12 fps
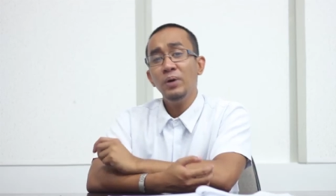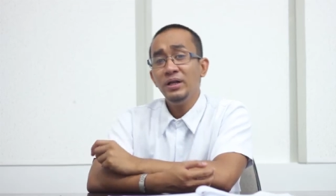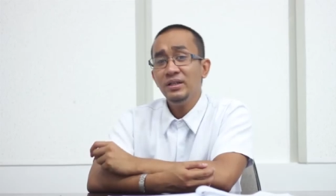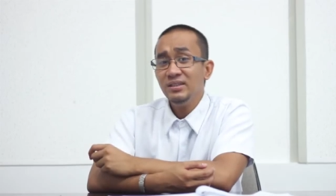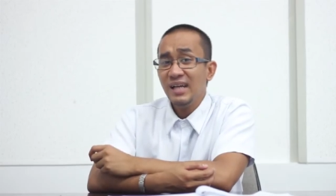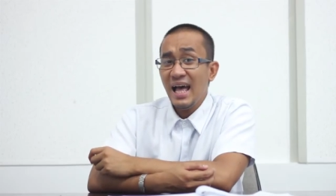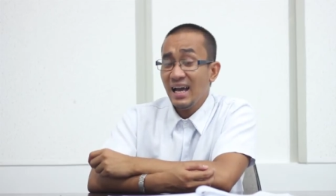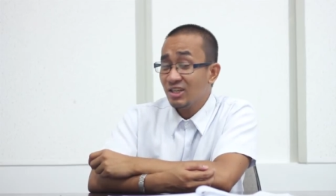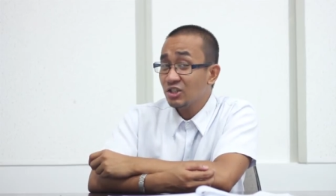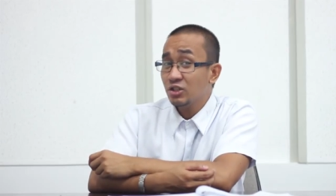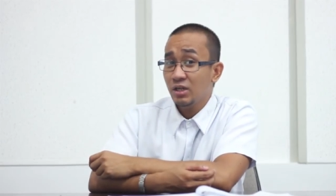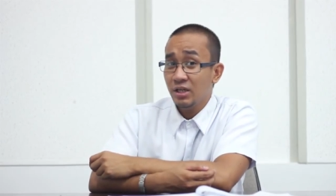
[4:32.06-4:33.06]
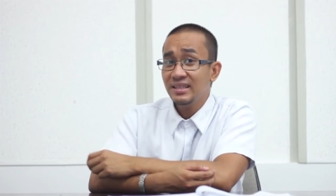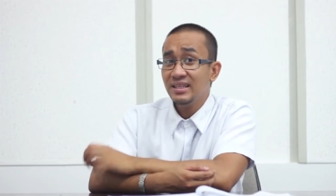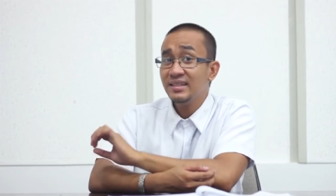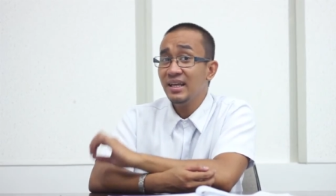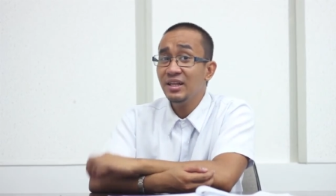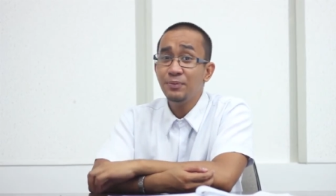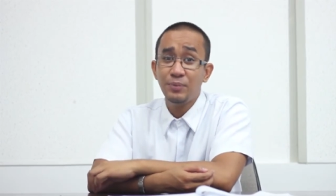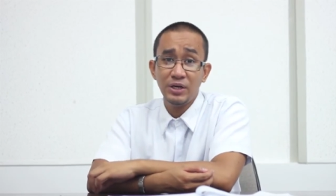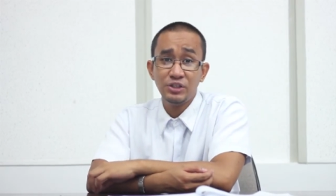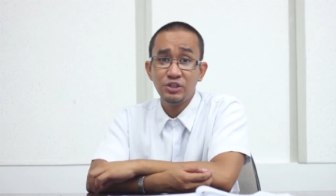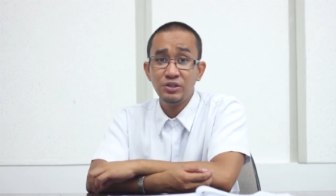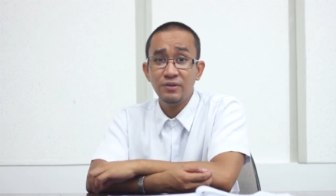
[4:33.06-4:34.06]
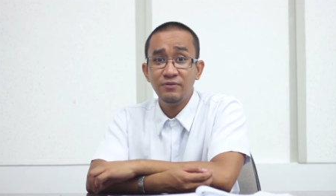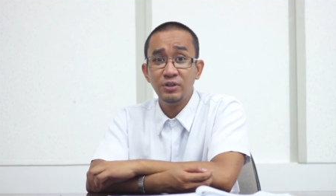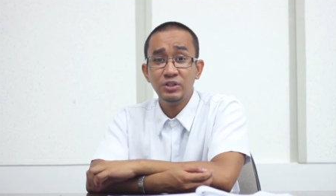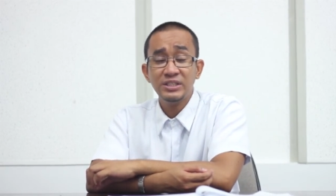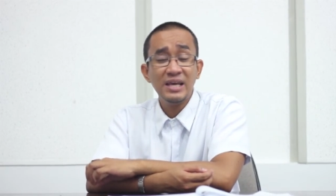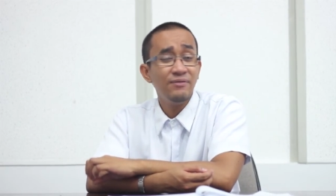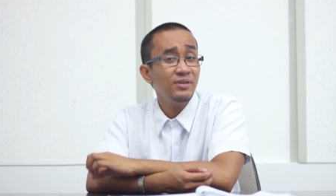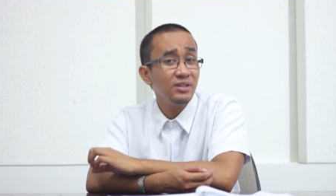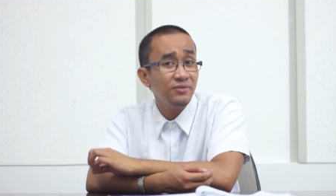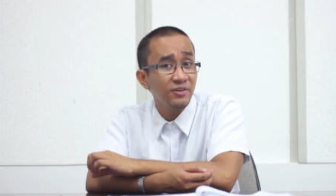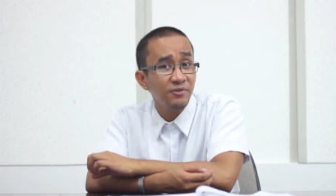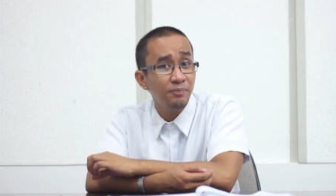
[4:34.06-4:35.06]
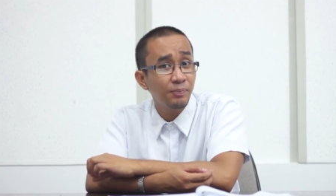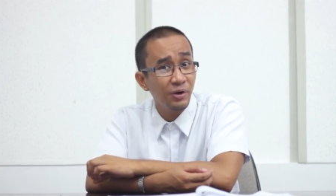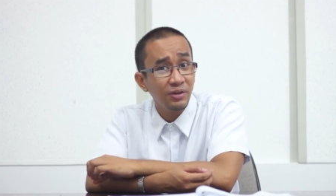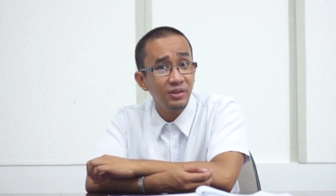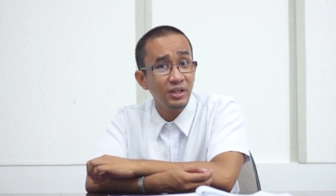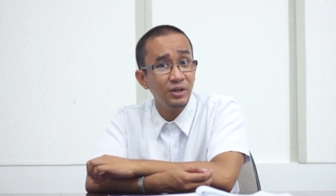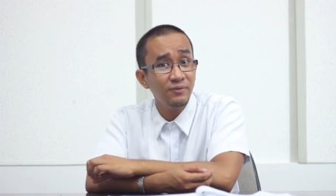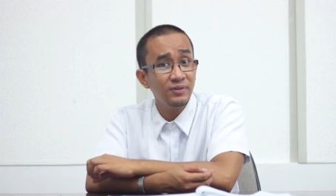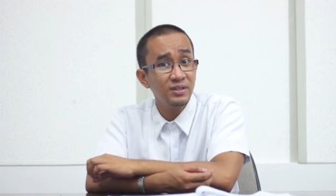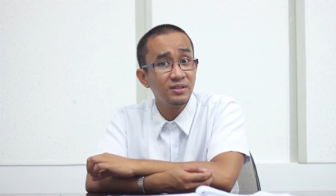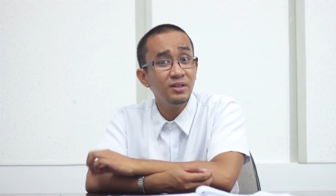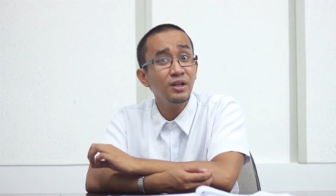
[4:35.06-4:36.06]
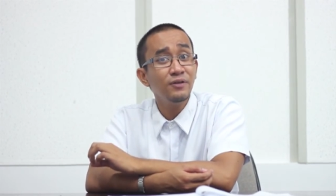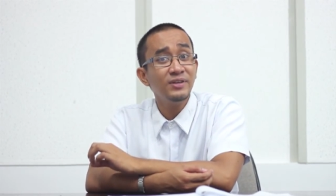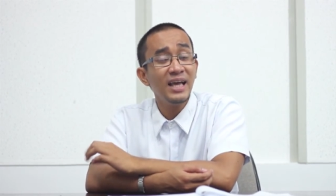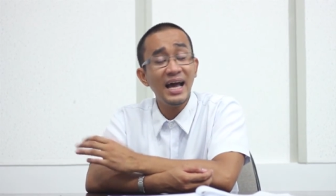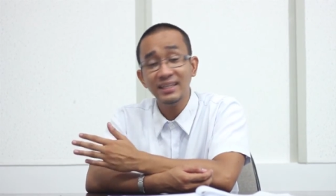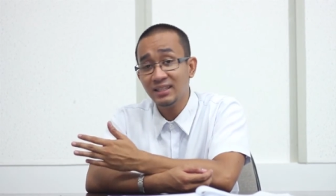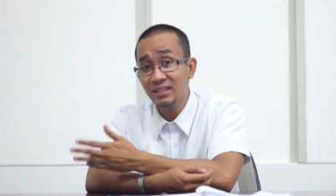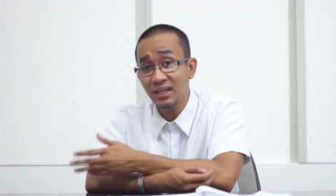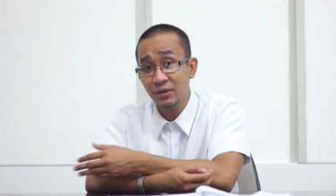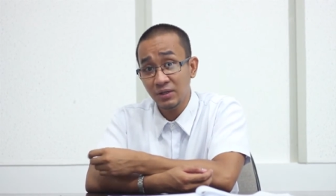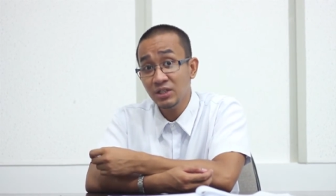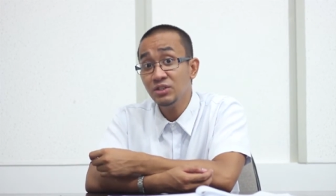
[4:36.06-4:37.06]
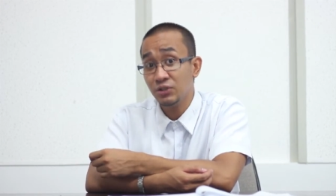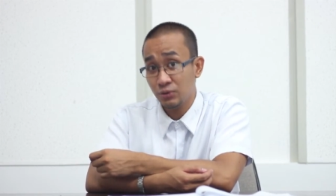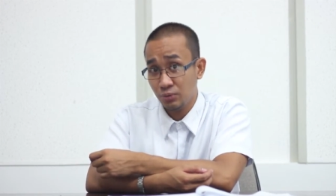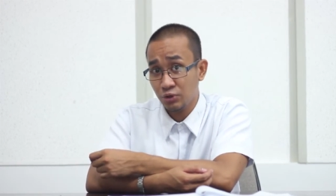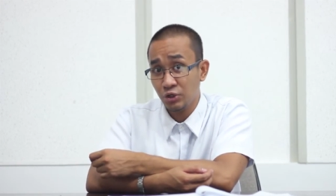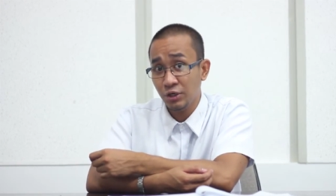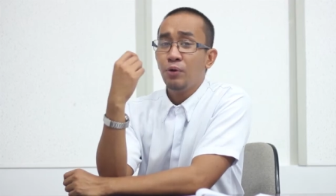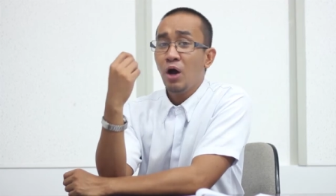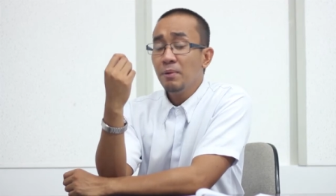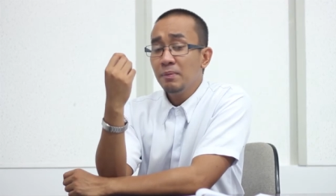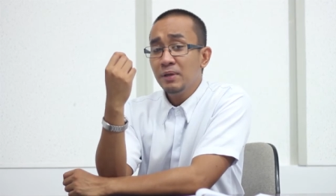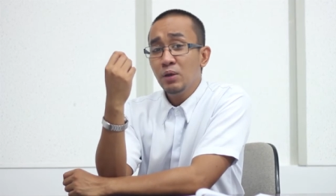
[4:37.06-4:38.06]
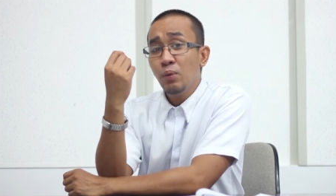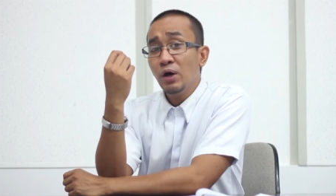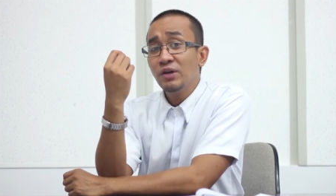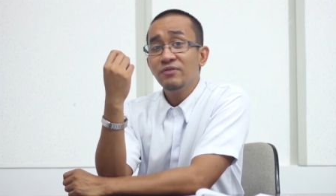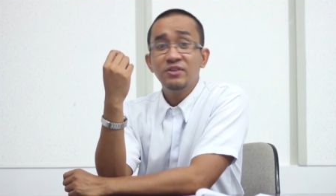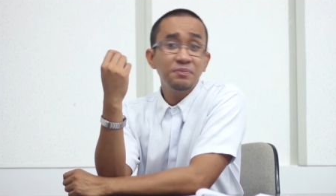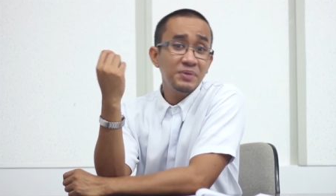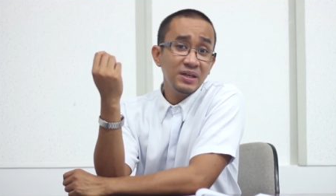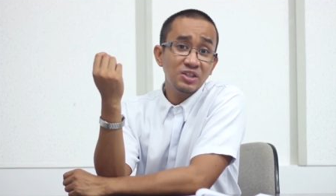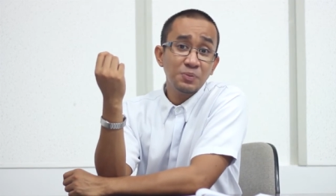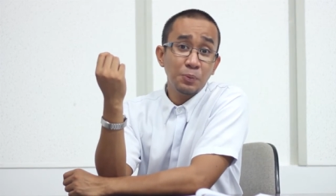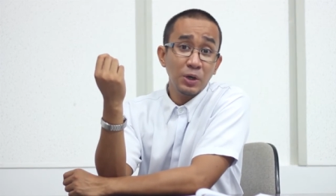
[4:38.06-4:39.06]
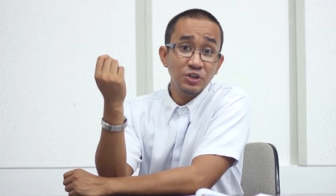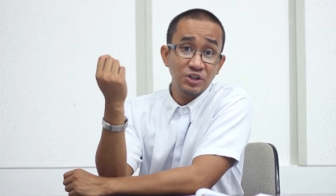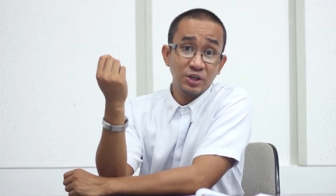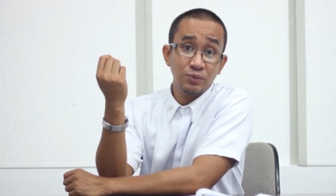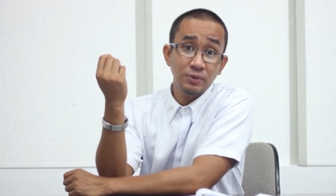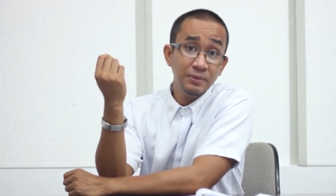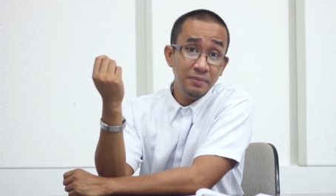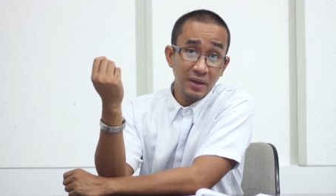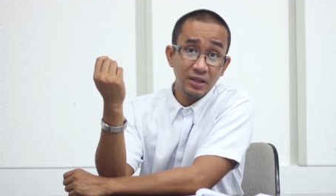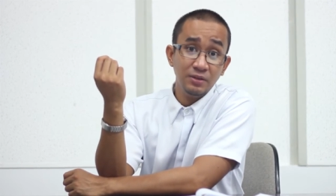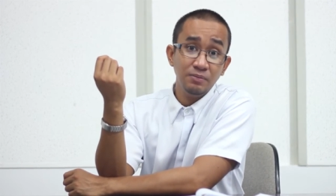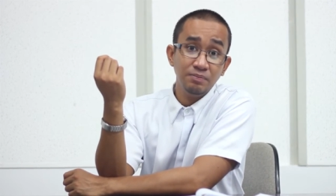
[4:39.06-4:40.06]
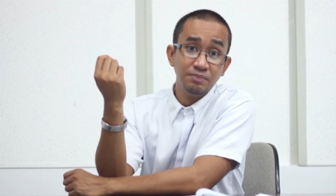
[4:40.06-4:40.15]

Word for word: Well, actually, the celebration of the 75th birthday of this lovely Ateneo institution, probably one of the biggest projects will be made.